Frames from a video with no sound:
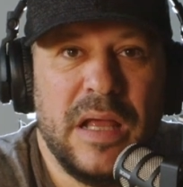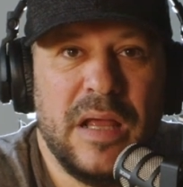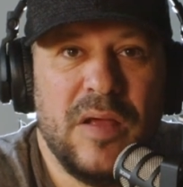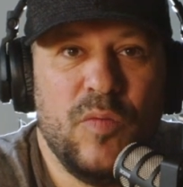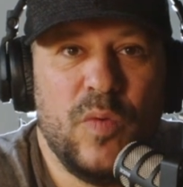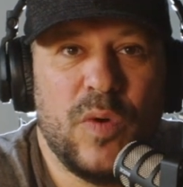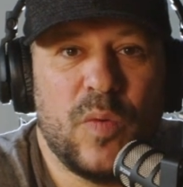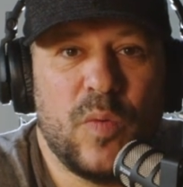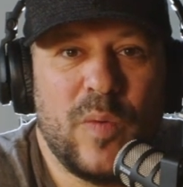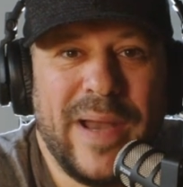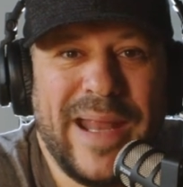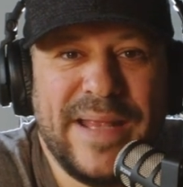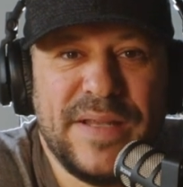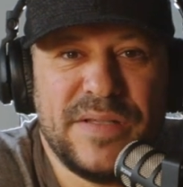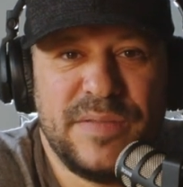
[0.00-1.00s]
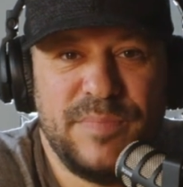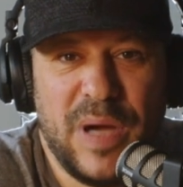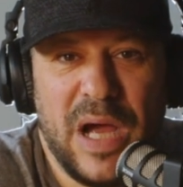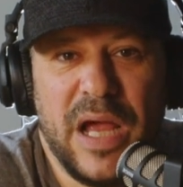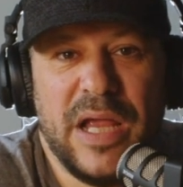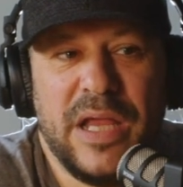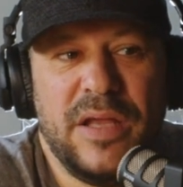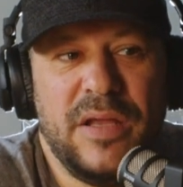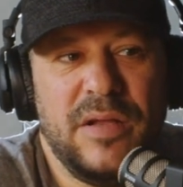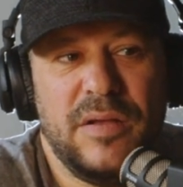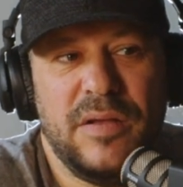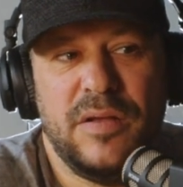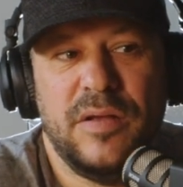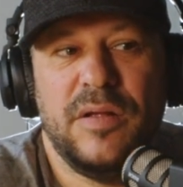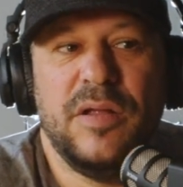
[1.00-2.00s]
were raised by
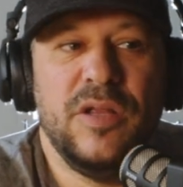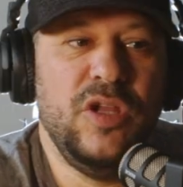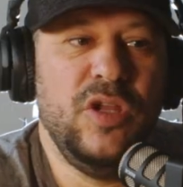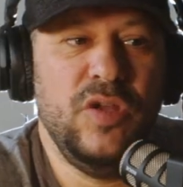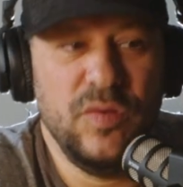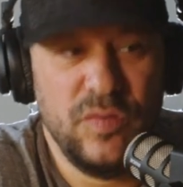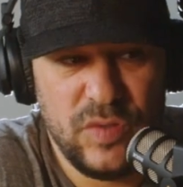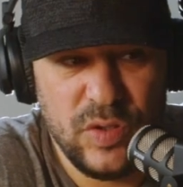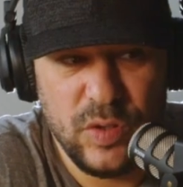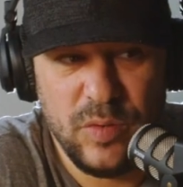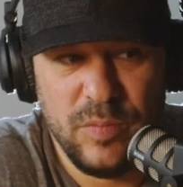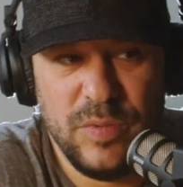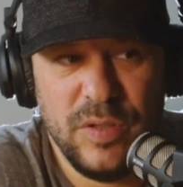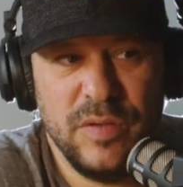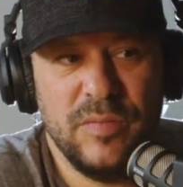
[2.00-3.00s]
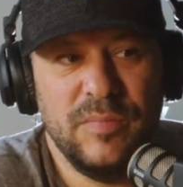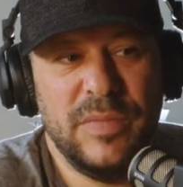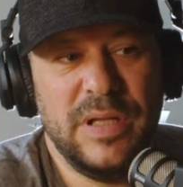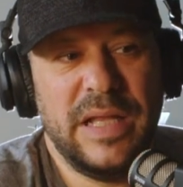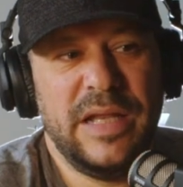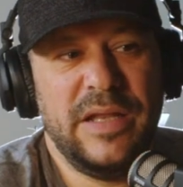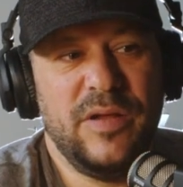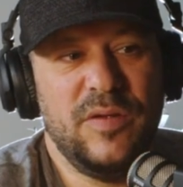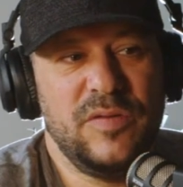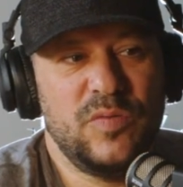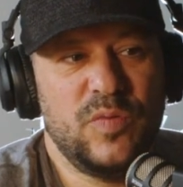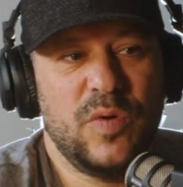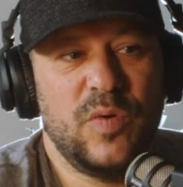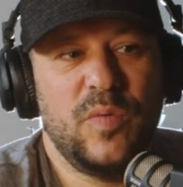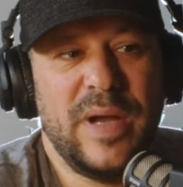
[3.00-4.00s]
YouTube. Millennials
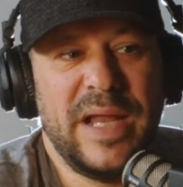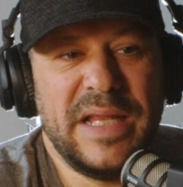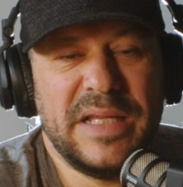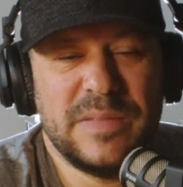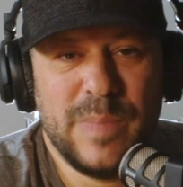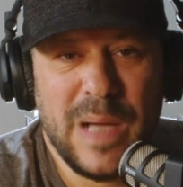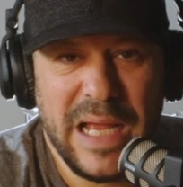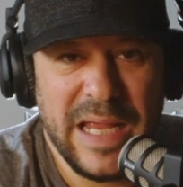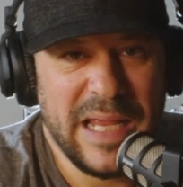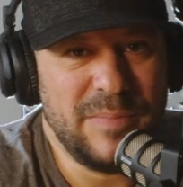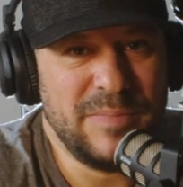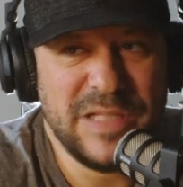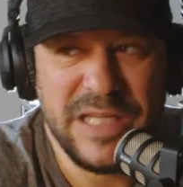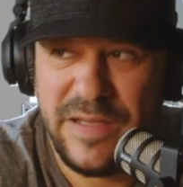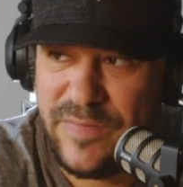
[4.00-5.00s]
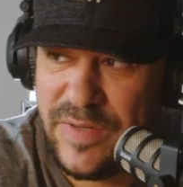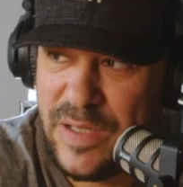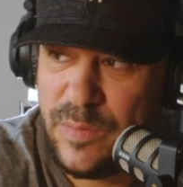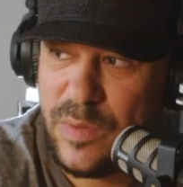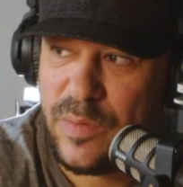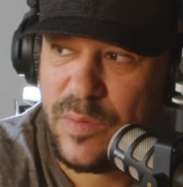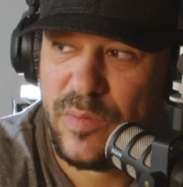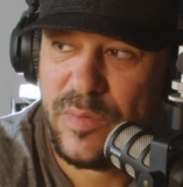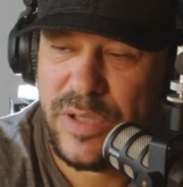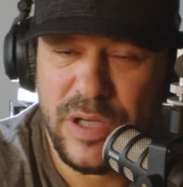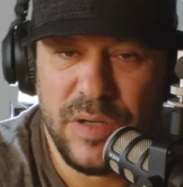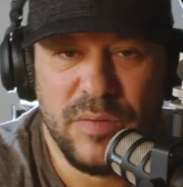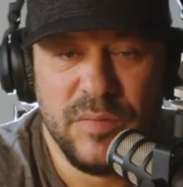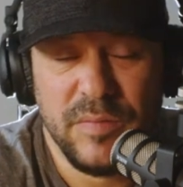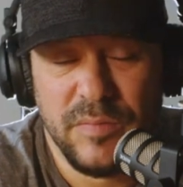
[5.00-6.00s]
were raised by MTV. We were, you
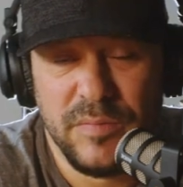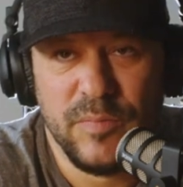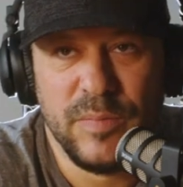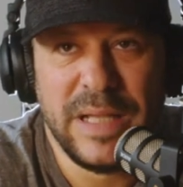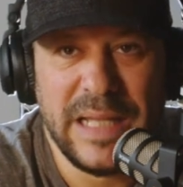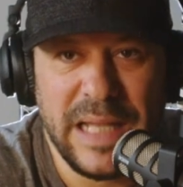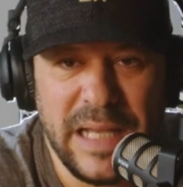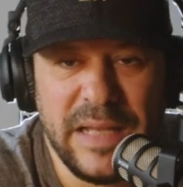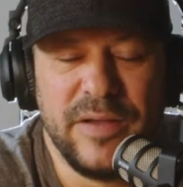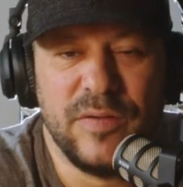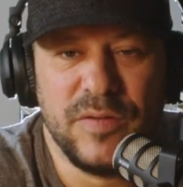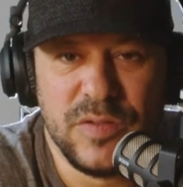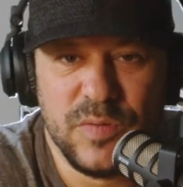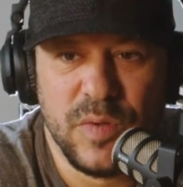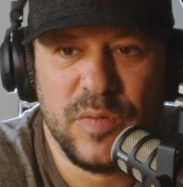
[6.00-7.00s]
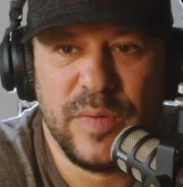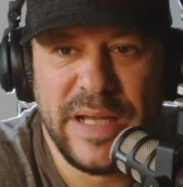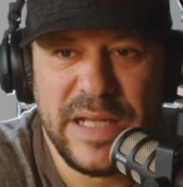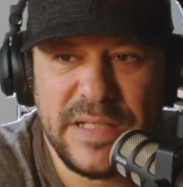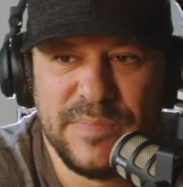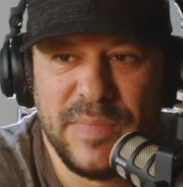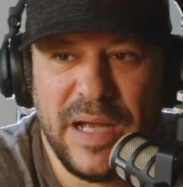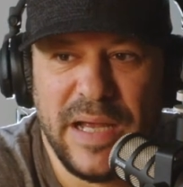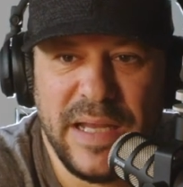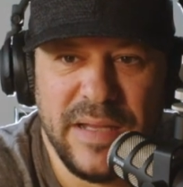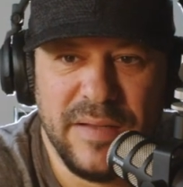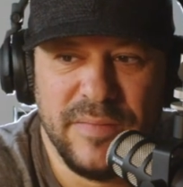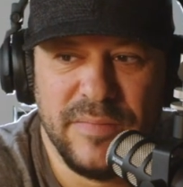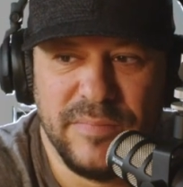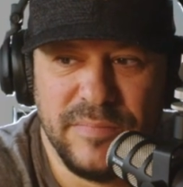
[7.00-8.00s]
know, millennials were raised by
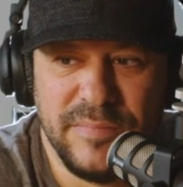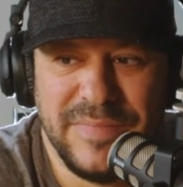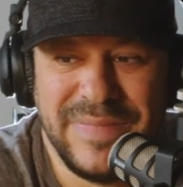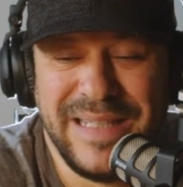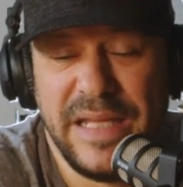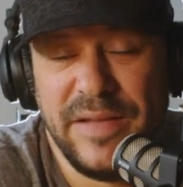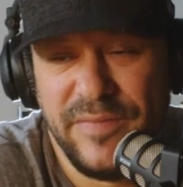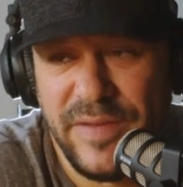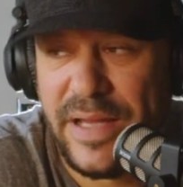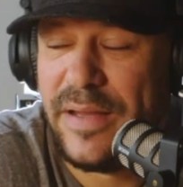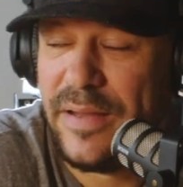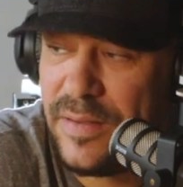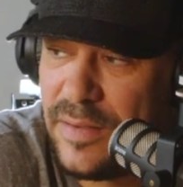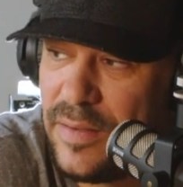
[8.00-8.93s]
TV.